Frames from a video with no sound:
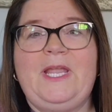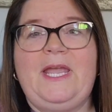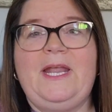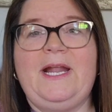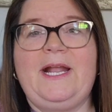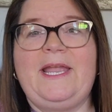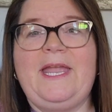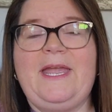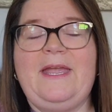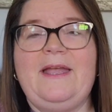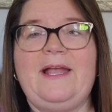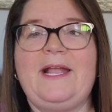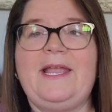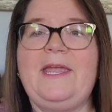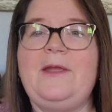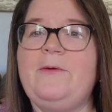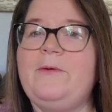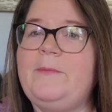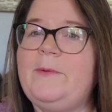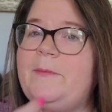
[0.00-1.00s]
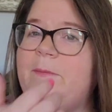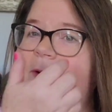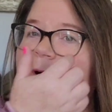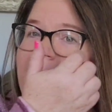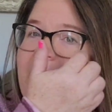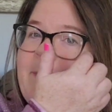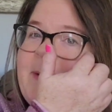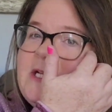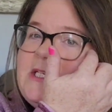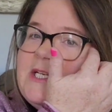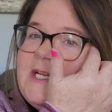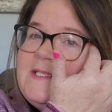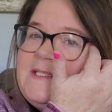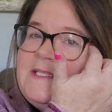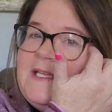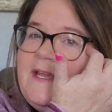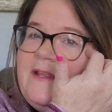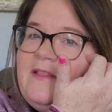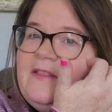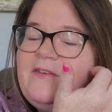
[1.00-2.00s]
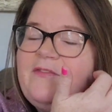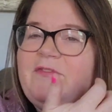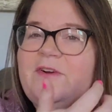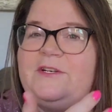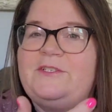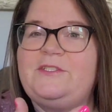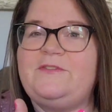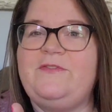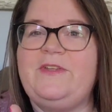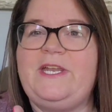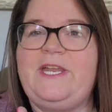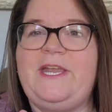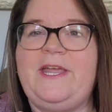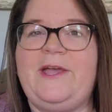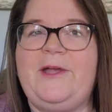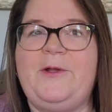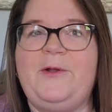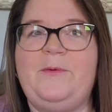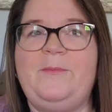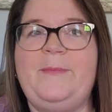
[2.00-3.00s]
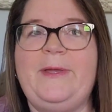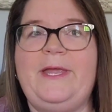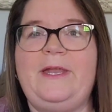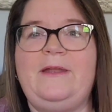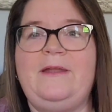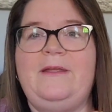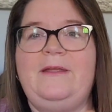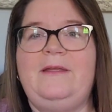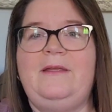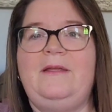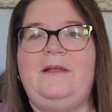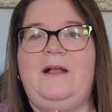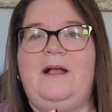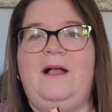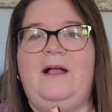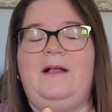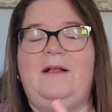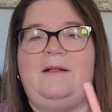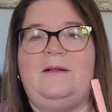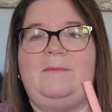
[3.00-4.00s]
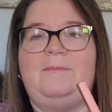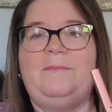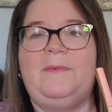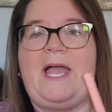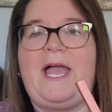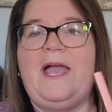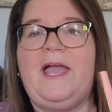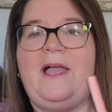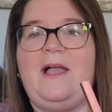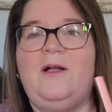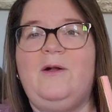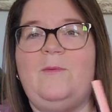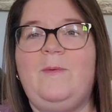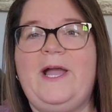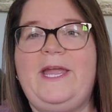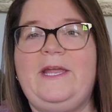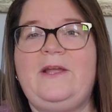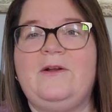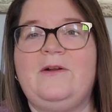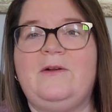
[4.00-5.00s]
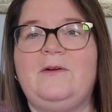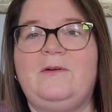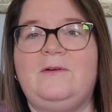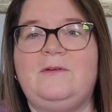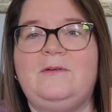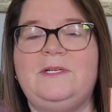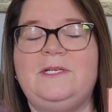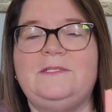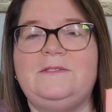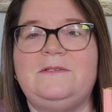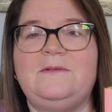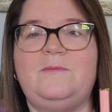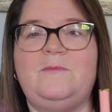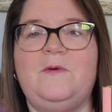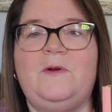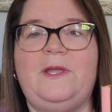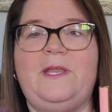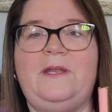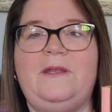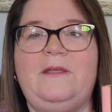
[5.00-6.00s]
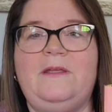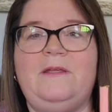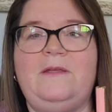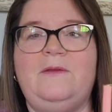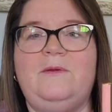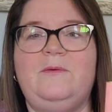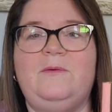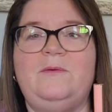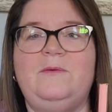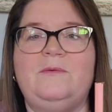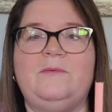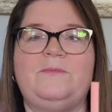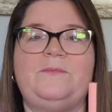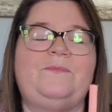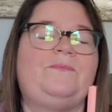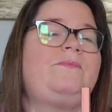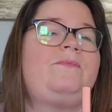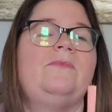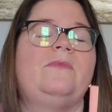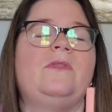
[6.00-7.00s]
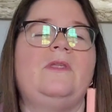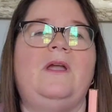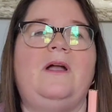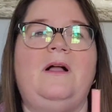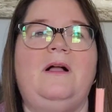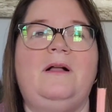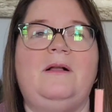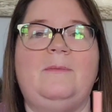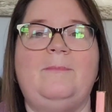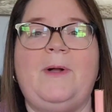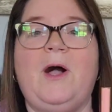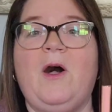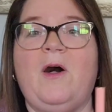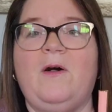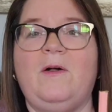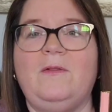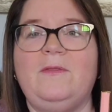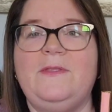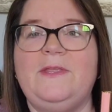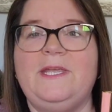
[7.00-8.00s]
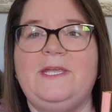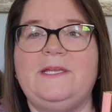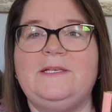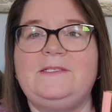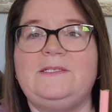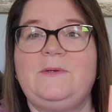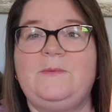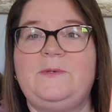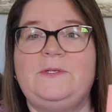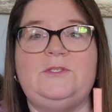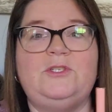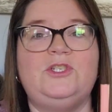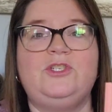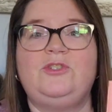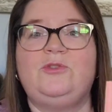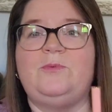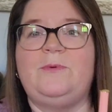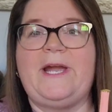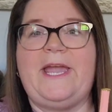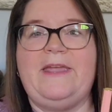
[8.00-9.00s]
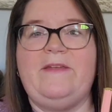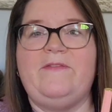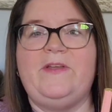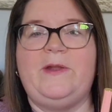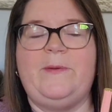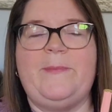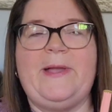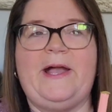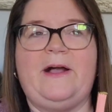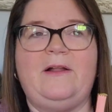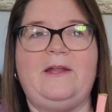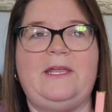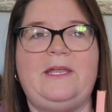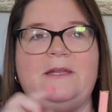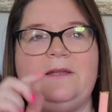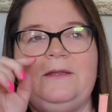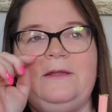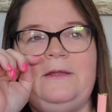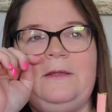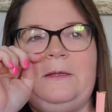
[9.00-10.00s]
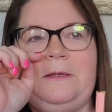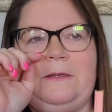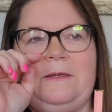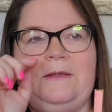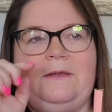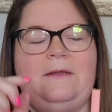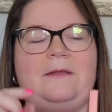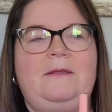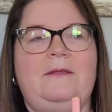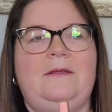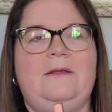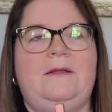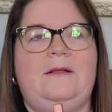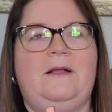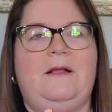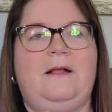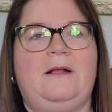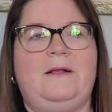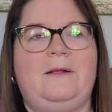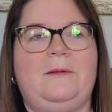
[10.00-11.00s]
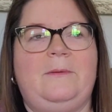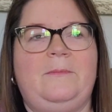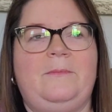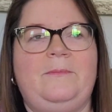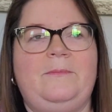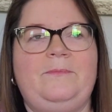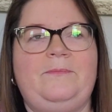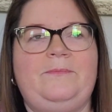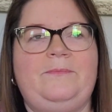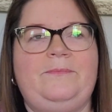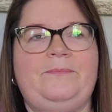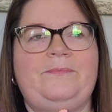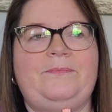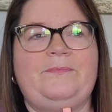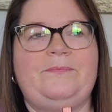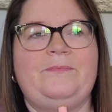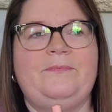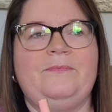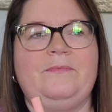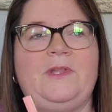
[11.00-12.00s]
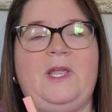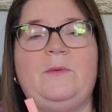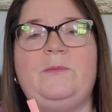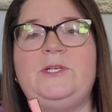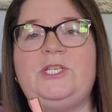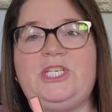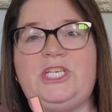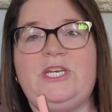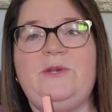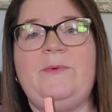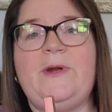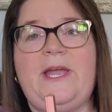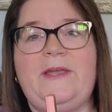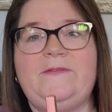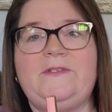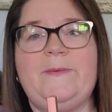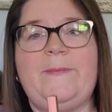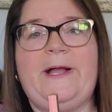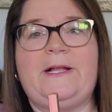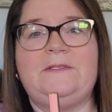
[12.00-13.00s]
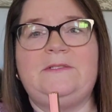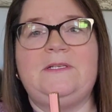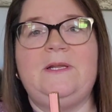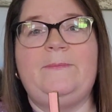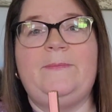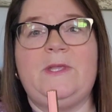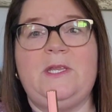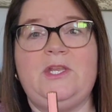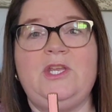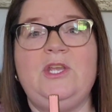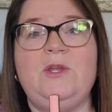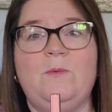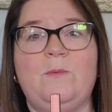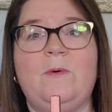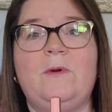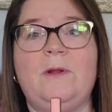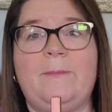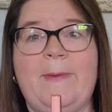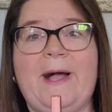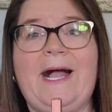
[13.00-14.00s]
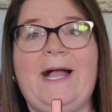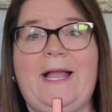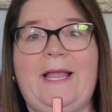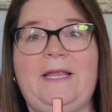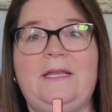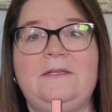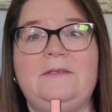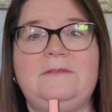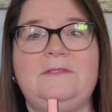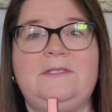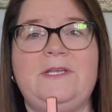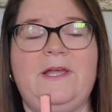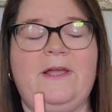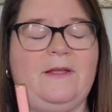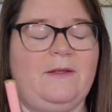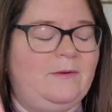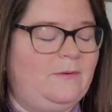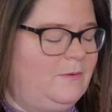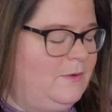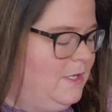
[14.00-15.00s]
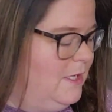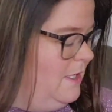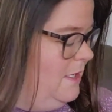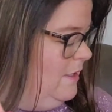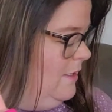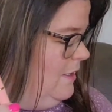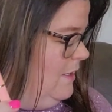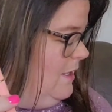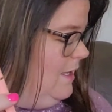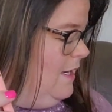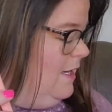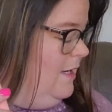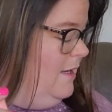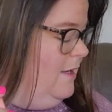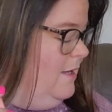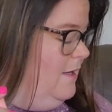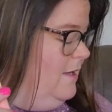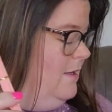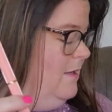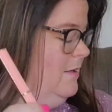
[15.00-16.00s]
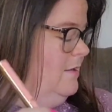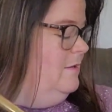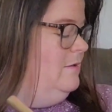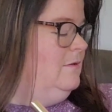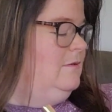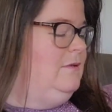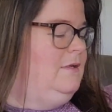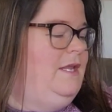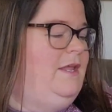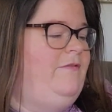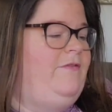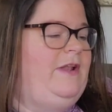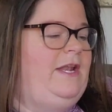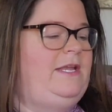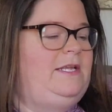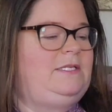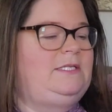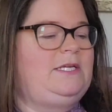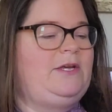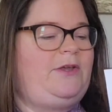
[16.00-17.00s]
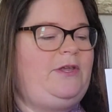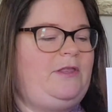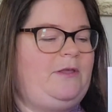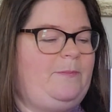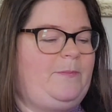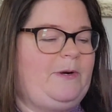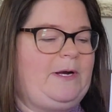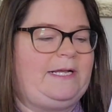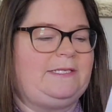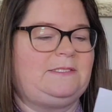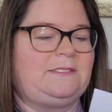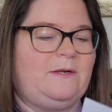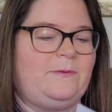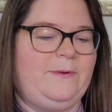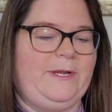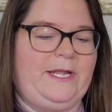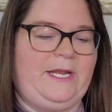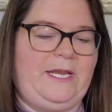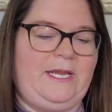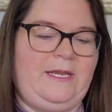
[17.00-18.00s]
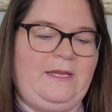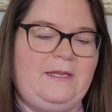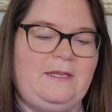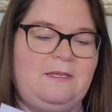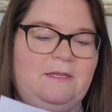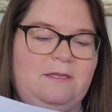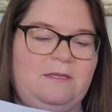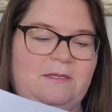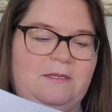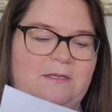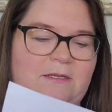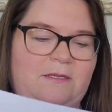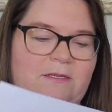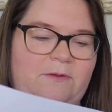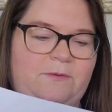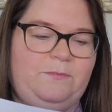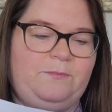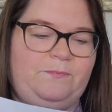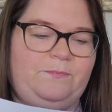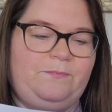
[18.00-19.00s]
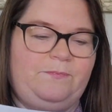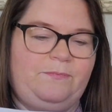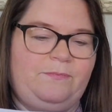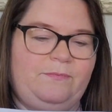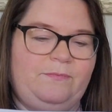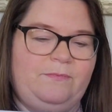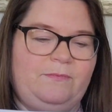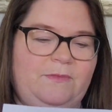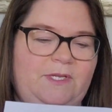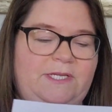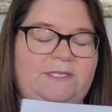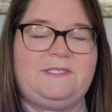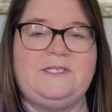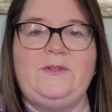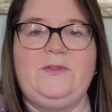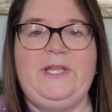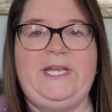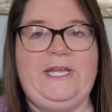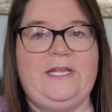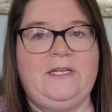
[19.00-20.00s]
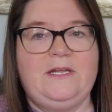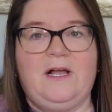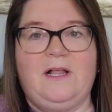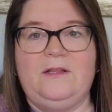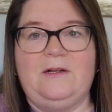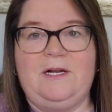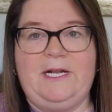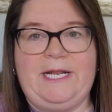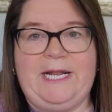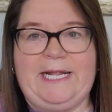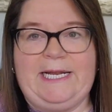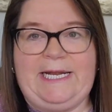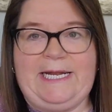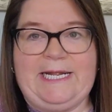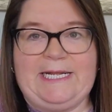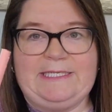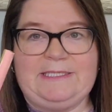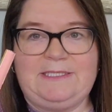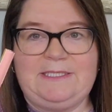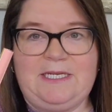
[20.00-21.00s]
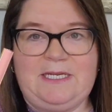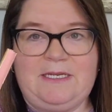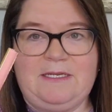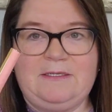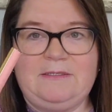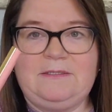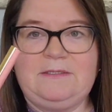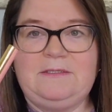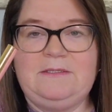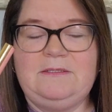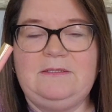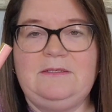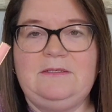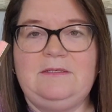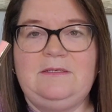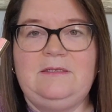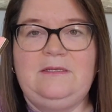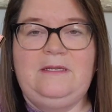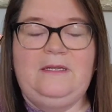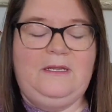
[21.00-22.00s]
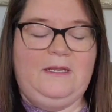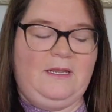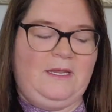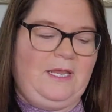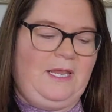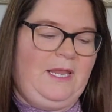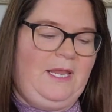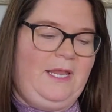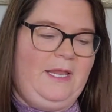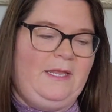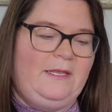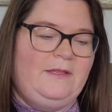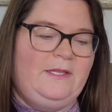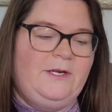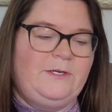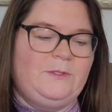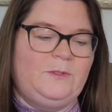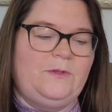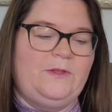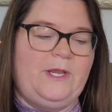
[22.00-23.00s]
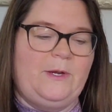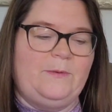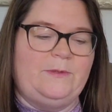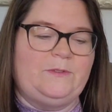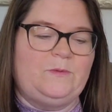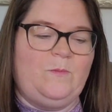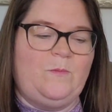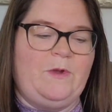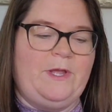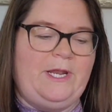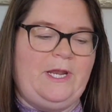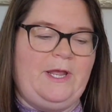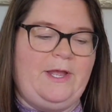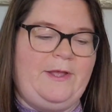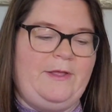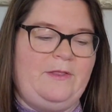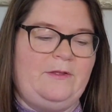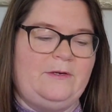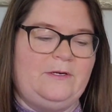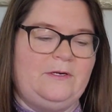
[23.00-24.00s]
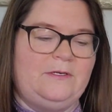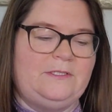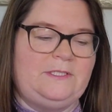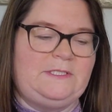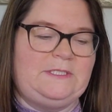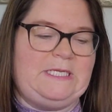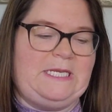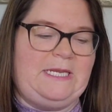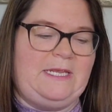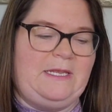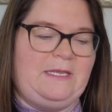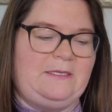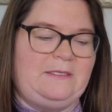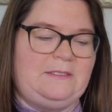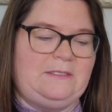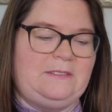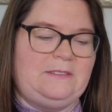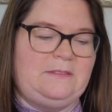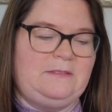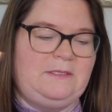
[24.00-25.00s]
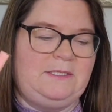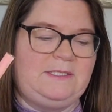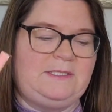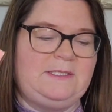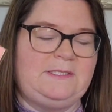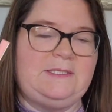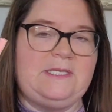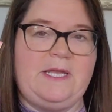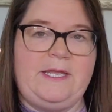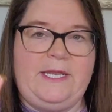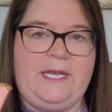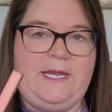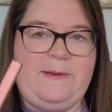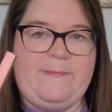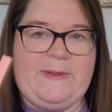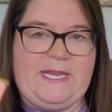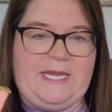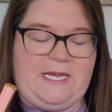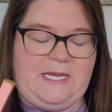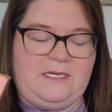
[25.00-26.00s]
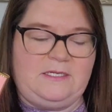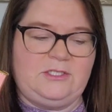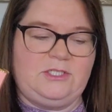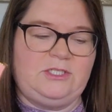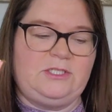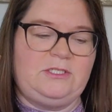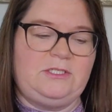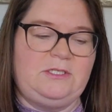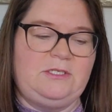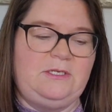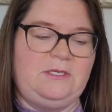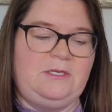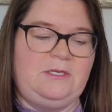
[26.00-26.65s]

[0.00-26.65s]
And I can't I can't remember how much I said in the first video, but um, Away Girl is the one who um, hauled this and was just raving about it. Um, and when she raves about something, you want to buy it. So, and if I didn't tell you the price already, it's only a dollar and ninety nine cents. And there there was one other scent. This is honey peach.